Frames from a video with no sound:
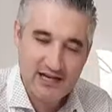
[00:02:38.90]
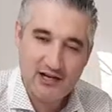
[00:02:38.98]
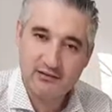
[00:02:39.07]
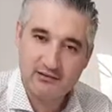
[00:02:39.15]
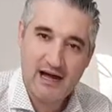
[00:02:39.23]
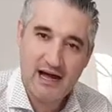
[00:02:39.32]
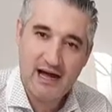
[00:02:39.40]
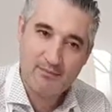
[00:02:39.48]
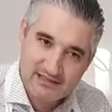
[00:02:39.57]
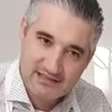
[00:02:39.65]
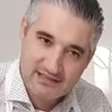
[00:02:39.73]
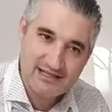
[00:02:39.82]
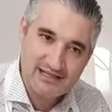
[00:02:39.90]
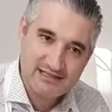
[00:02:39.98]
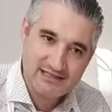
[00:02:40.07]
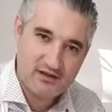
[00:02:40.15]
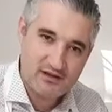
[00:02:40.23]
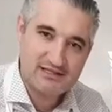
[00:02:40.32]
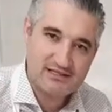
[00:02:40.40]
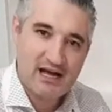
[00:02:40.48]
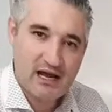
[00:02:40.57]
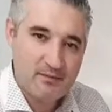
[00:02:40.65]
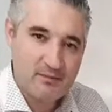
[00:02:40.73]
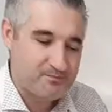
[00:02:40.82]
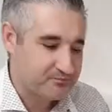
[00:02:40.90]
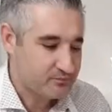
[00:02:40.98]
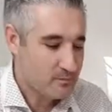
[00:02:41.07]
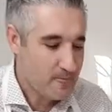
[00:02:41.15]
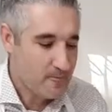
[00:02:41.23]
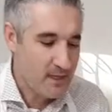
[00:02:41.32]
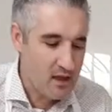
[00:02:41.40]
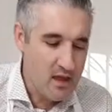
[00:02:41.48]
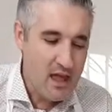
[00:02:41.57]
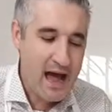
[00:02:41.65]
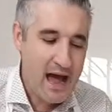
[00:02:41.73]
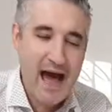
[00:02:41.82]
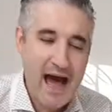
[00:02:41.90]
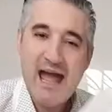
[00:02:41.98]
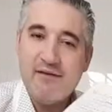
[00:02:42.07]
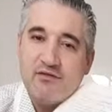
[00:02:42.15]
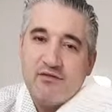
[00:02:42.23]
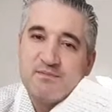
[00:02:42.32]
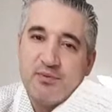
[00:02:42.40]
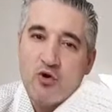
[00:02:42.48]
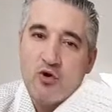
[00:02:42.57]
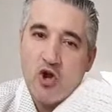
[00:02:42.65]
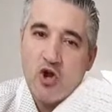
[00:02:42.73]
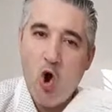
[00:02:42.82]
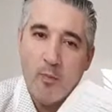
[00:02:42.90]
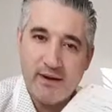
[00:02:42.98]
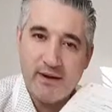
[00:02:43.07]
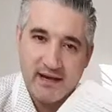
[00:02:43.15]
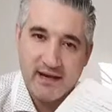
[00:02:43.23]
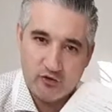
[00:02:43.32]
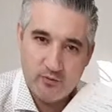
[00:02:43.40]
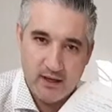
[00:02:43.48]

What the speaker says: time since the first time, I have this book open next to me.